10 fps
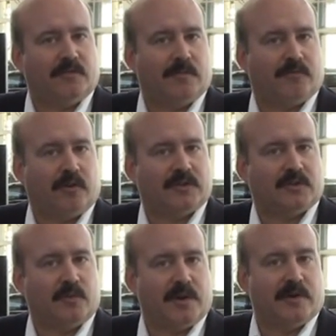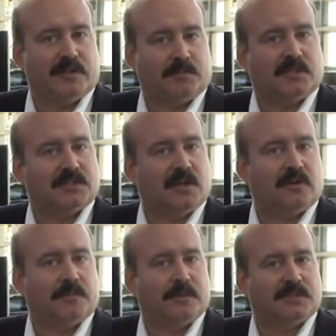from front to rear as much as
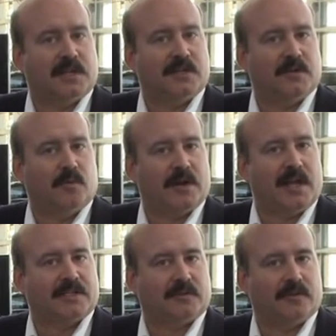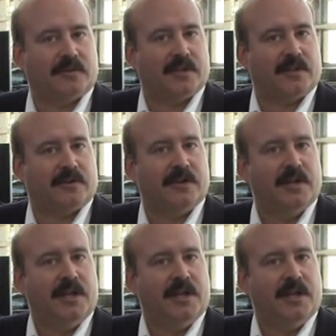100% in one axle or the other,